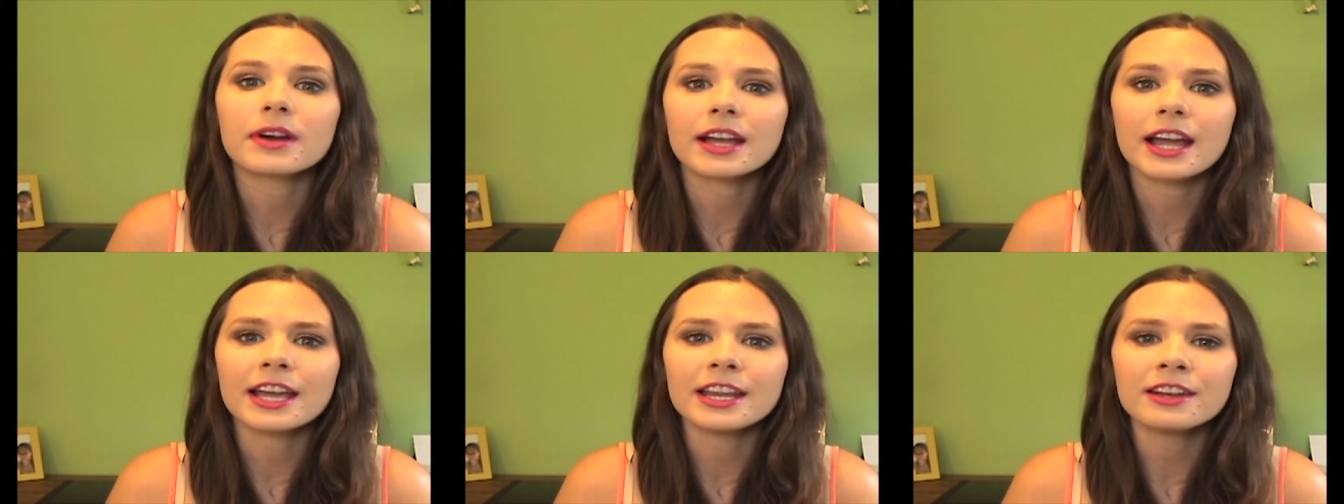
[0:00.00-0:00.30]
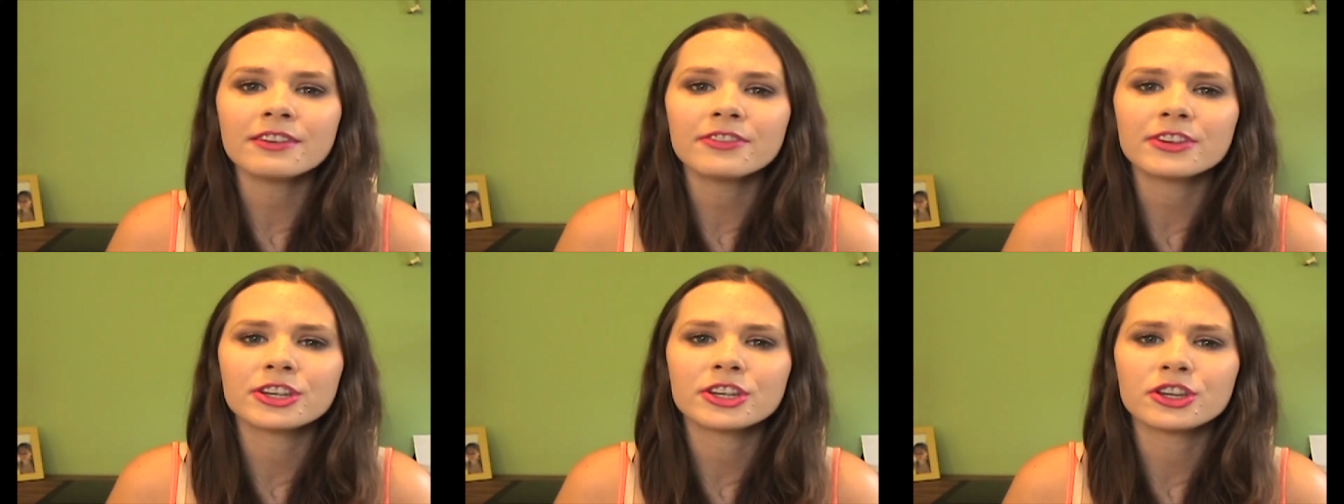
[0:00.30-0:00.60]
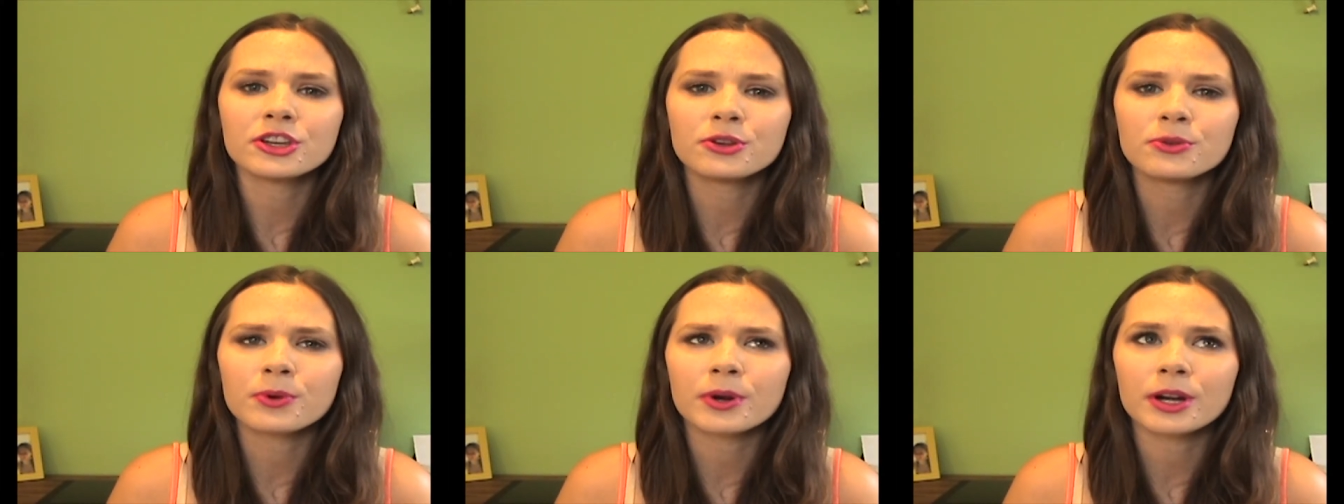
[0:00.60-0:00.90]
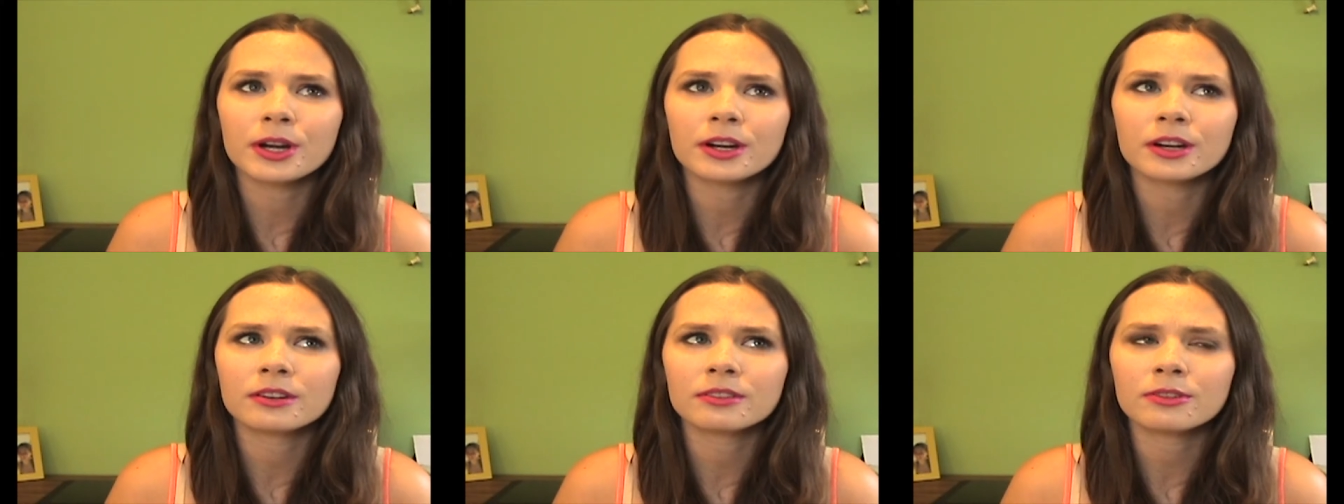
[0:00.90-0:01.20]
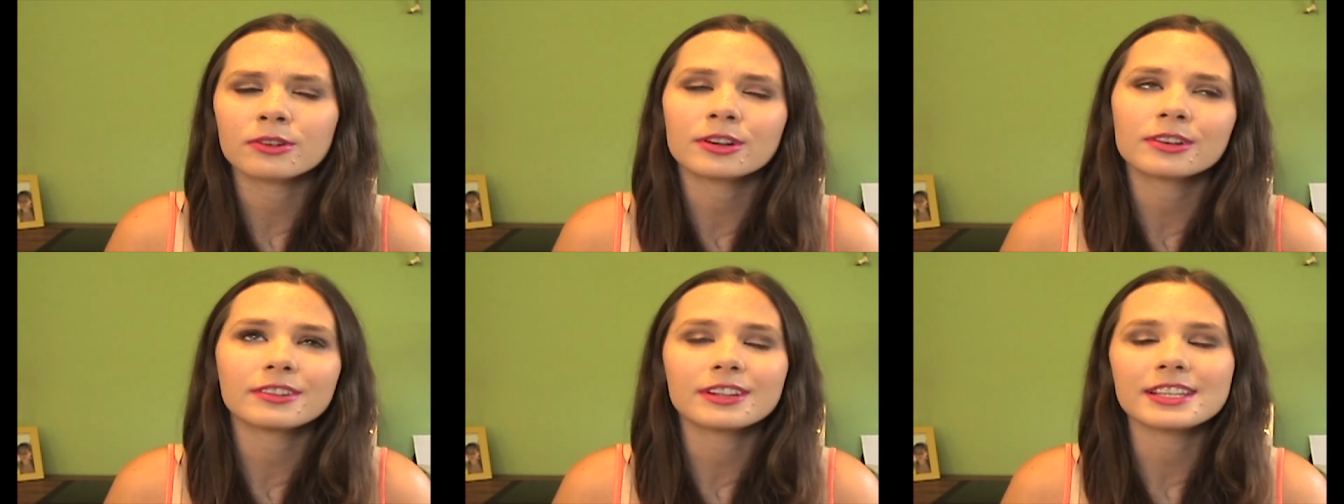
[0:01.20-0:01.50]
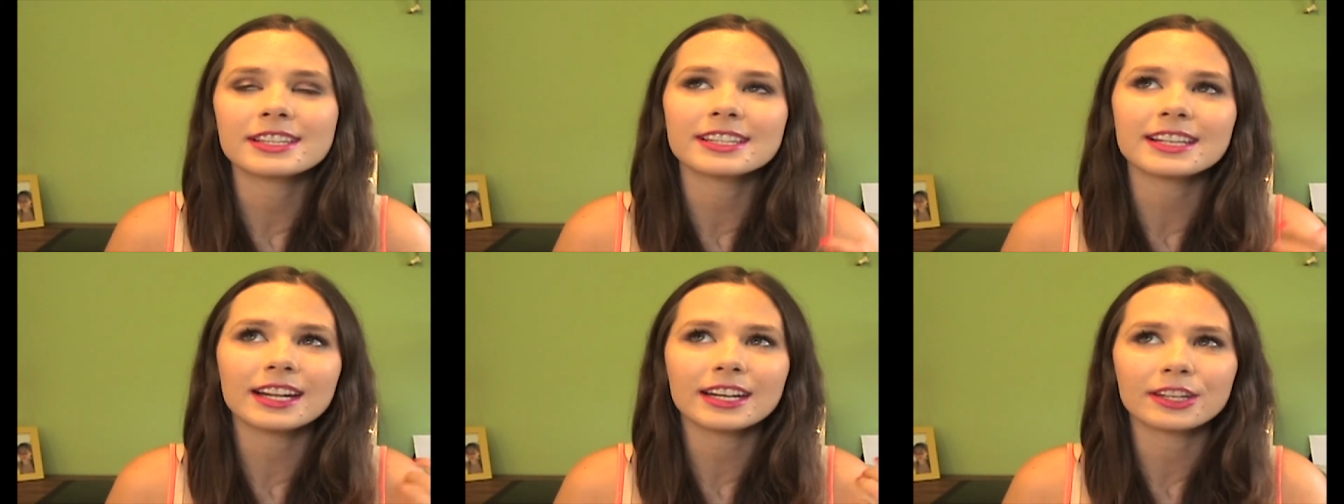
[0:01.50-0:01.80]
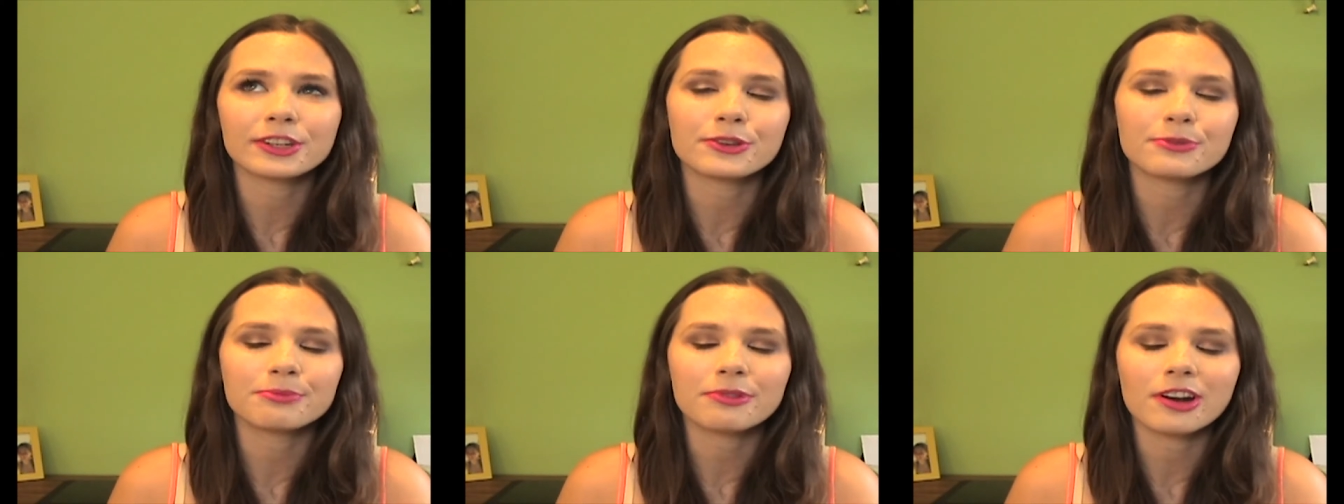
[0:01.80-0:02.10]
Kind of a newer, or it's not
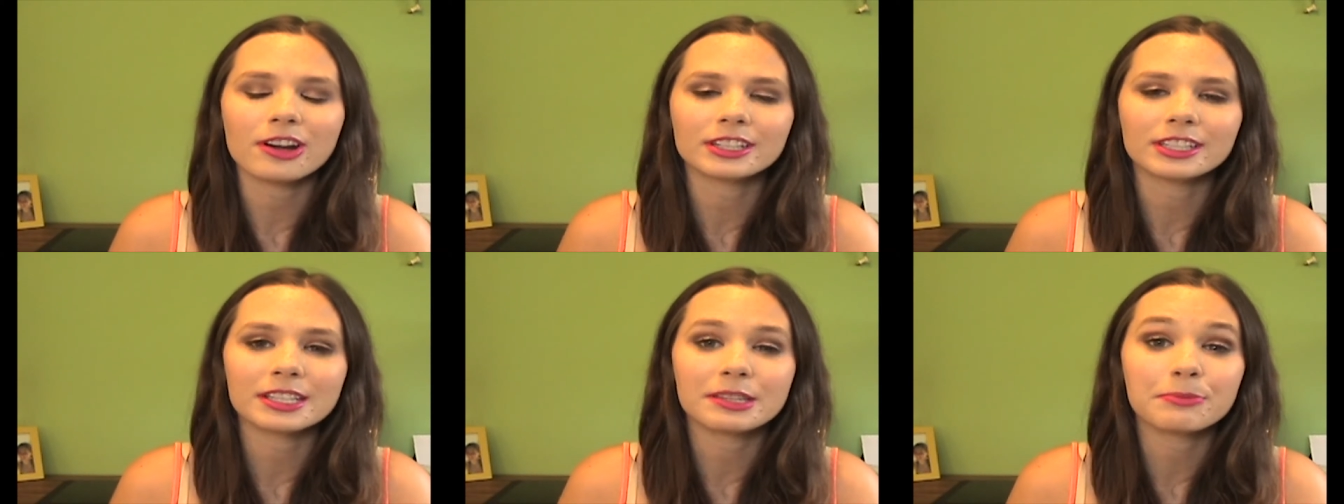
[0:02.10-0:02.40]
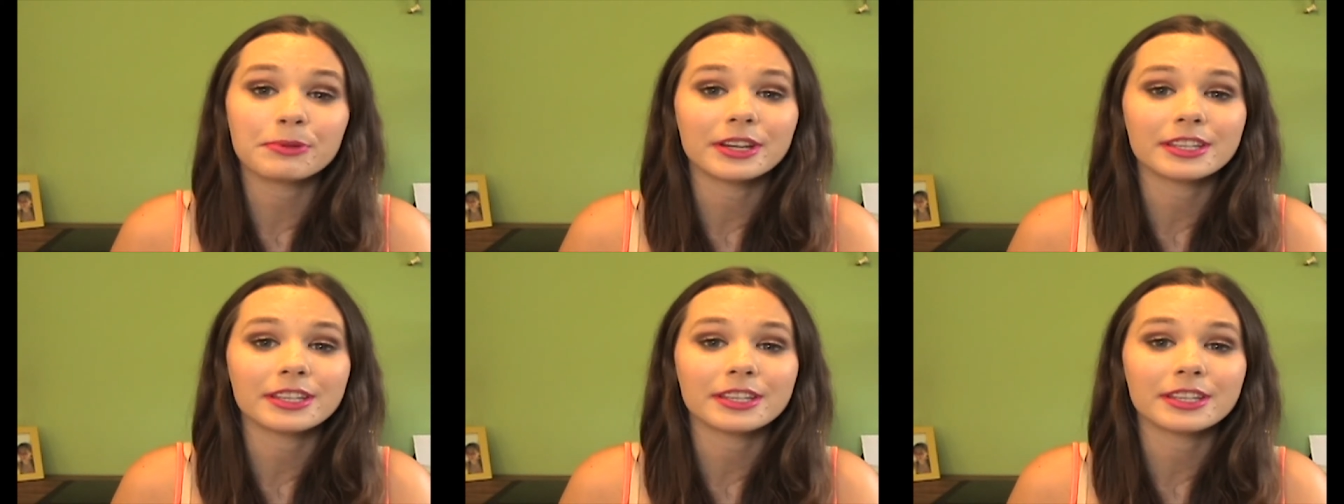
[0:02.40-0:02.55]
a new product,